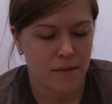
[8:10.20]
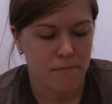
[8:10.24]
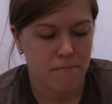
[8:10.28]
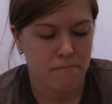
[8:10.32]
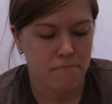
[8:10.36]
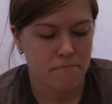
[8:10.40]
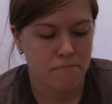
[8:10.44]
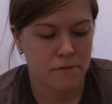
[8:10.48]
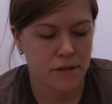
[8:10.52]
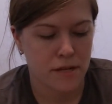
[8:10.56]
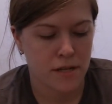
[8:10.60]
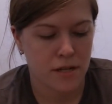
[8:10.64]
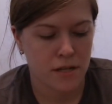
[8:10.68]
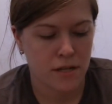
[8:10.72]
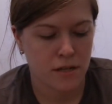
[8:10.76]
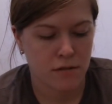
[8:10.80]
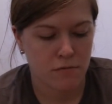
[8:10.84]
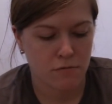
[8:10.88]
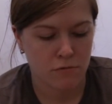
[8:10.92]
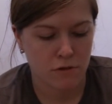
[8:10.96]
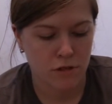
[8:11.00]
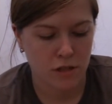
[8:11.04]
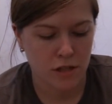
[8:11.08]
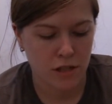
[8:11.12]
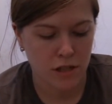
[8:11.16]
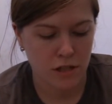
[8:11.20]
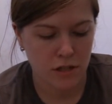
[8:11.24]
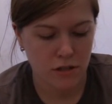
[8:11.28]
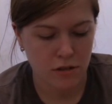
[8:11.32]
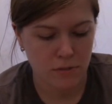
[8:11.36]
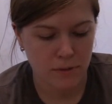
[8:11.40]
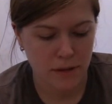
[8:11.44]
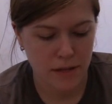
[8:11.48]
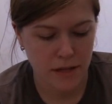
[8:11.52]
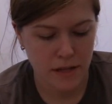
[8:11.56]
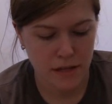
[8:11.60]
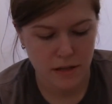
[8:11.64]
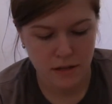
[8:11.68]
But what can you do
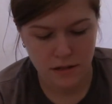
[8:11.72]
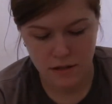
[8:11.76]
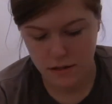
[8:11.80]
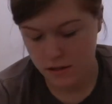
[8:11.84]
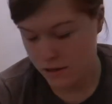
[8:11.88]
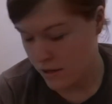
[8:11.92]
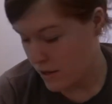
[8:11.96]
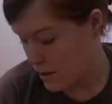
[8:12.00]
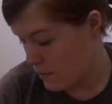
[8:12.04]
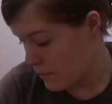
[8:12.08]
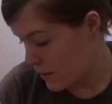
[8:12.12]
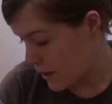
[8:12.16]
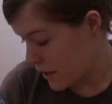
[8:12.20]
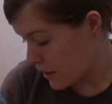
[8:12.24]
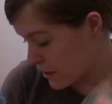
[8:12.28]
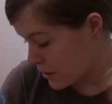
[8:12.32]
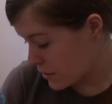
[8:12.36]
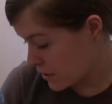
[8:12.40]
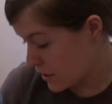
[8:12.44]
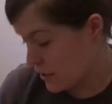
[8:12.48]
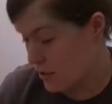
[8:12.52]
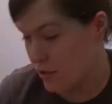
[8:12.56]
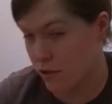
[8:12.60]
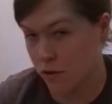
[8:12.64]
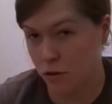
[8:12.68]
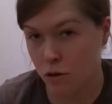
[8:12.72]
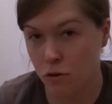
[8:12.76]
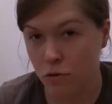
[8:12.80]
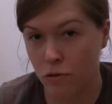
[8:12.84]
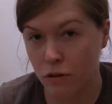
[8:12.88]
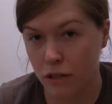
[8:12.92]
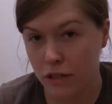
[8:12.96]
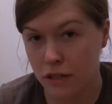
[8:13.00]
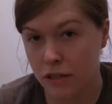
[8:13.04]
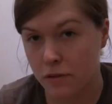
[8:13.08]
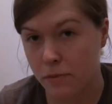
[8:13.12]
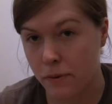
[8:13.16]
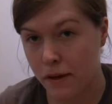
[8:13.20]
about that? But yeah, so that's the
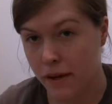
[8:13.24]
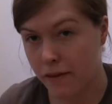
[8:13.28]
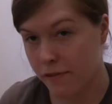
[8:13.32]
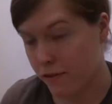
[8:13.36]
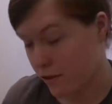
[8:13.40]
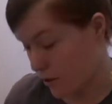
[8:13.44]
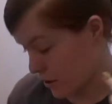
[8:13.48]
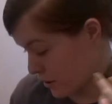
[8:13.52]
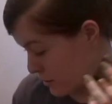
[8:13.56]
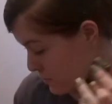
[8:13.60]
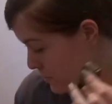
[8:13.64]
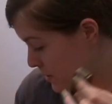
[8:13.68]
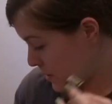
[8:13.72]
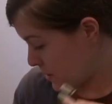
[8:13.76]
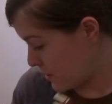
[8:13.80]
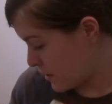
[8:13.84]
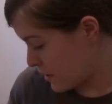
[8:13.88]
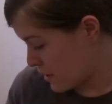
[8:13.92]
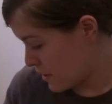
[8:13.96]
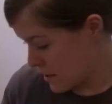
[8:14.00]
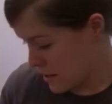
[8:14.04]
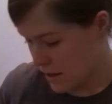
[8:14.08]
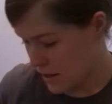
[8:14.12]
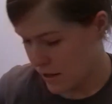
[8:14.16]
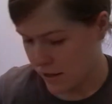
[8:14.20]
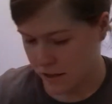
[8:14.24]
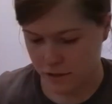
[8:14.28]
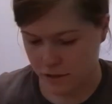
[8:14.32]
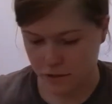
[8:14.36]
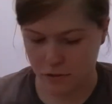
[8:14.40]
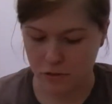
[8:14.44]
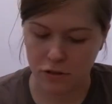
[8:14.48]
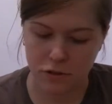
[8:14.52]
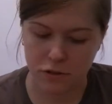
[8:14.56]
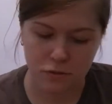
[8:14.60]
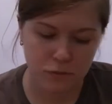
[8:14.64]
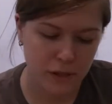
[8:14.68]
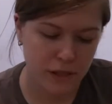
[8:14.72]
coolest bit if you ask me. Because of
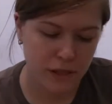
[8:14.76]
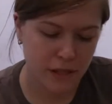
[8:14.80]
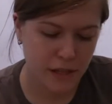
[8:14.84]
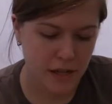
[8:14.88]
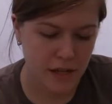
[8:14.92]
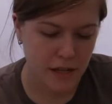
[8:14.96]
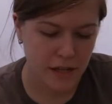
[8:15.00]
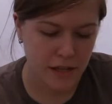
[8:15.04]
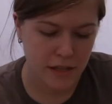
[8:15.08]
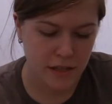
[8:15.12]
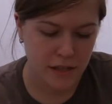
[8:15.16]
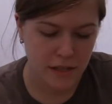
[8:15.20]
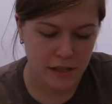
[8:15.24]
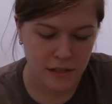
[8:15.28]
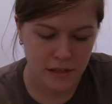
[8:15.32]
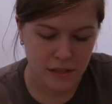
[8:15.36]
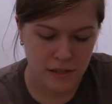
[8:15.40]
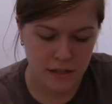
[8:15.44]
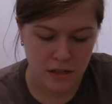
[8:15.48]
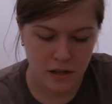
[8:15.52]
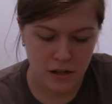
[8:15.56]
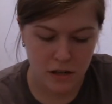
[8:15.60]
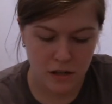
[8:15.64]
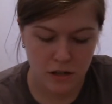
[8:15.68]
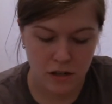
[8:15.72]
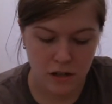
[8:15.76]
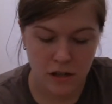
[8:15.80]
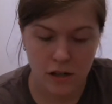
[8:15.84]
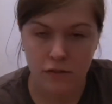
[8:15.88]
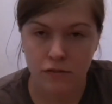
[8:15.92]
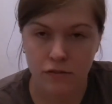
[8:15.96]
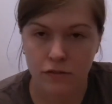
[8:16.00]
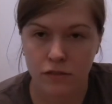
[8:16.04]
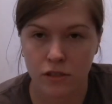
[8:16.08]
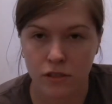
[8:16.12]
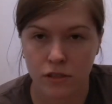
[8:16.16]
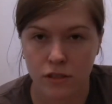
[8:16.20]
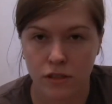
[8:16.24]
course with the
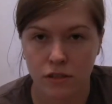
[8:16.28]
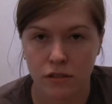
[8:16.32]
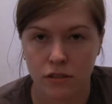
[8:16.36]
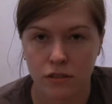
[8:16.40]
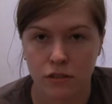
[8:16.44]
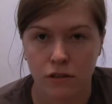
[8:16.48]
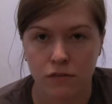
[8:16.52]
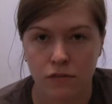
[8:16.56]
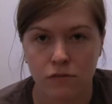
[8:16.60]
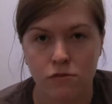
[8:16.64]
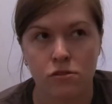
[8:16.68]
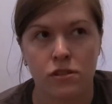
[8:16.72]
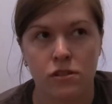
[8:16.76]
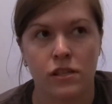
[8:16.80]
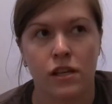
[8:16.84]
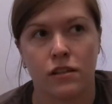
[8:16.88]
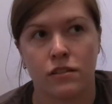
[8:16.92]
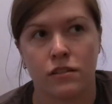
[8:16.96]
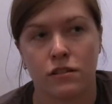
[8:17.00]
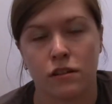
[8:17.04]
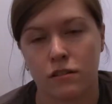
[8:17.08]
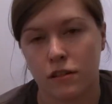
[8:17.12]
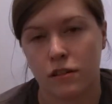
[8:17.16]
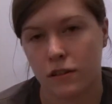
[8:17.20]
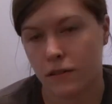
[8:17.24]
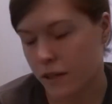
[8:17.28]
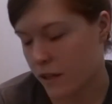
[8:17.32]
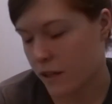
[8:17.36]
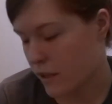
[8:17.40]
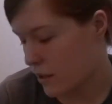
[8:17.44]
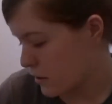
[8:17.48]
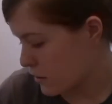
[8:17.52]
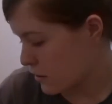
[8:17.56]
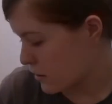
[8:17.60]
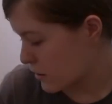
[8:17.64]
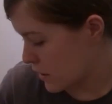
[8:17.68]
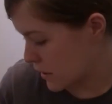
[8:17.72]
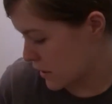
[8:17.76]
StarCraft, of course yes, StarCraft had a
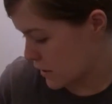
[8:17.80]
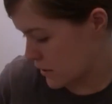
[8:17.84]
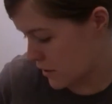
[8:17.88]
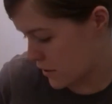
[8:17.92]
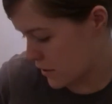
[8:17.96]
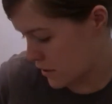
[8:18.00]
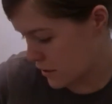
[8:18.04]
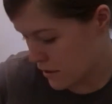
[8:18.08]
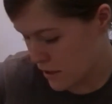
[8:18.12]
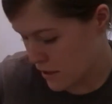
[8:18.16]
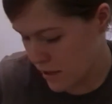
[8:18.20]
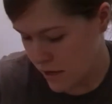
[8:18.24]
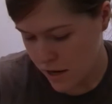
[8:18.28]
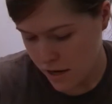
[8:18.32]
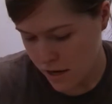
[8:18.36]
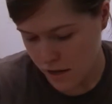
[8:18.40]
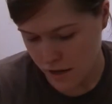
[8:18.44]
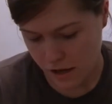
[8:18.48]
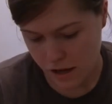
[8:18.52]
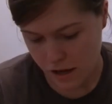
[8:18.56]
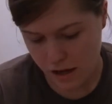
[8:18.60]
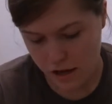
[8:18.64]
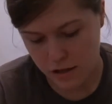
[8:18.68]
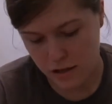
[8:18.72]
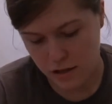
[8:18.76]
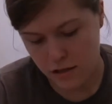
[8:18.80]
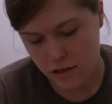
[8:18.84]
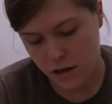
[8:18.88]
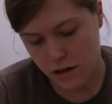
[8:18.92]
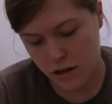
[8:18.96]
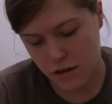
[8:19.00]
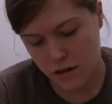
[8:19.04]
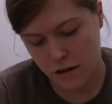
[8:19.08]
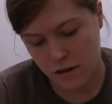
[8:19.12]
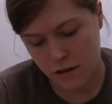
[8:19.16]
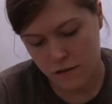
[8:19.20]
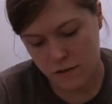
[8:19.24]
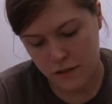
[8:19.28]
collector's edition. The
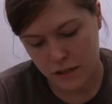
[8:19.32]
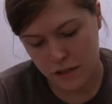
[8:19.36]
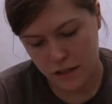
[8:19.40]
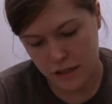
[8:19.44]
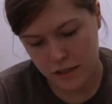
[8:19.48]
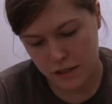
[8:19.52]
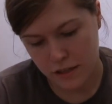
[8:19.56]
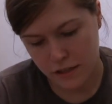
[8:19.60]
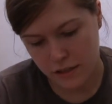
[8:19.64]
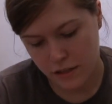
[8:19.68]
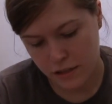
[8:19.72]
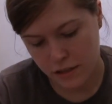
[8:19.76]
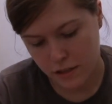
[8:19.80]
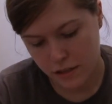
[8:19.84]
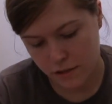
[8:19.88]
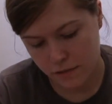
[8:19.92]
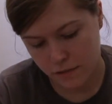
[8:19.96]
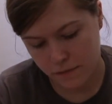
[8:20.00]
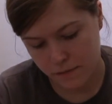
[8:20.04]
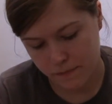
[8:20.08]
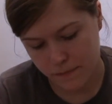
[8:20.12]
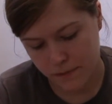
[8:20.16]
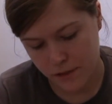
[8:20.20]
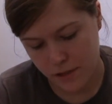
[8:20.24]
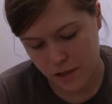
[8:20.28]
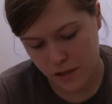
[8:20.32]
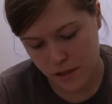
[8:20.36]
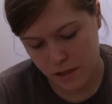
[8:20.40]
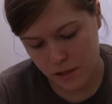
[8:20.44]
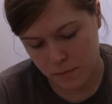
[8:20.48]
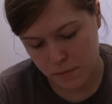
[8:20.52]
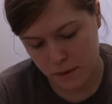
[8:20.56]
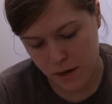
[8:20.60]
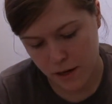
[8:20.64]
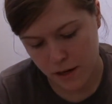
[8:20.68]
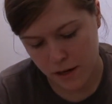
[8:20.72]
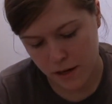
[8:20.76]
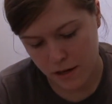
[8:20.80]
StarCraft collector's edition years
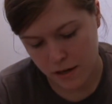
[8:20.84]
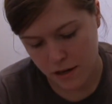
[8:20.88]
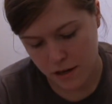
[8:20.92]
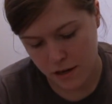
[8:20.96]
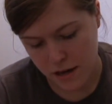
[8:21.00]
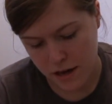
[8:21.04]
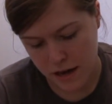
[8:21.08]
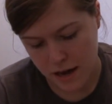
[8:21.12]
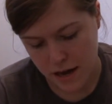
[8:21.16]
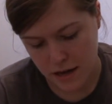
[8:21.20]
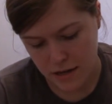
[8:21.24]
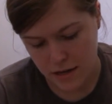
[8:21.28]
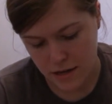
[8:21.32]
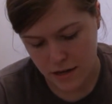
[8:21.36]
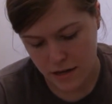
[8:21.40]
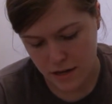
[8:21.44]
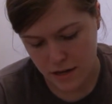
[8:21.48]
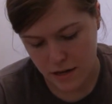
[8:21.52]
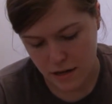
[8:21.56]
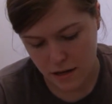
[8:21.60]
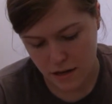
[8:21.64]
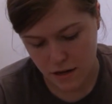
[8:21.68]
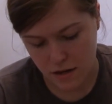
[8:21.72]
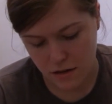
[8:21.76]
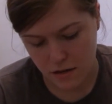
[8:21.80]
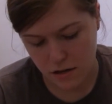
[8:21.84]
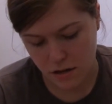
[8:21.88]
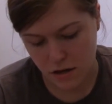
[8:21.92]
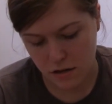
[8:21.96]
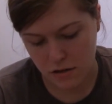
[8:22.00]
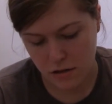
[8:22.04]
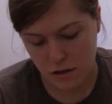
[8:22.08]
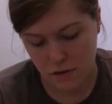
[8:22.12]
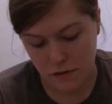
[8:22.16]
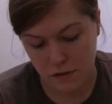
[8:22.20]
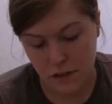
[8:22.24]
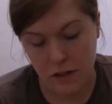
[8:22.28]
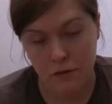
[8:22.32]
back had a
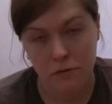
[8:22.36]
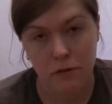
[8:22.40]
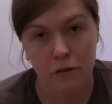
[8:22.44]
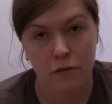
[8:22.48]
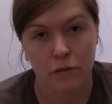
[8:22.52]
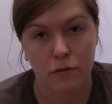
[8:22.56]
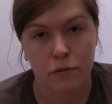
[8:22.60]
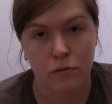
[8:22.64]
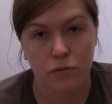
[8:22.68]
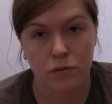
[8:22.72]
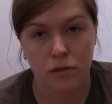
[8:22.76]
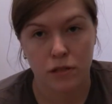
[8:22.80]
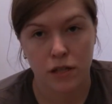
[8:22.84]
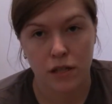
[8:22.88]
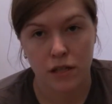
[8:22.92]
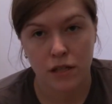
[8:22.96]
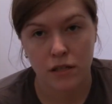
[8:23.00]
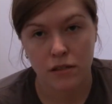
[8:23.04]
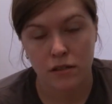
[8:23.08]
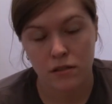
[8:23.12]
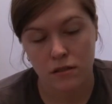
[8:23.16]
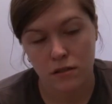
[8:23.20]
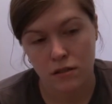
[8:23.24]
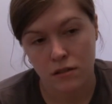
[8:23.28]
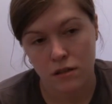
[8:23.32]
StarCraft keyring, which was nice.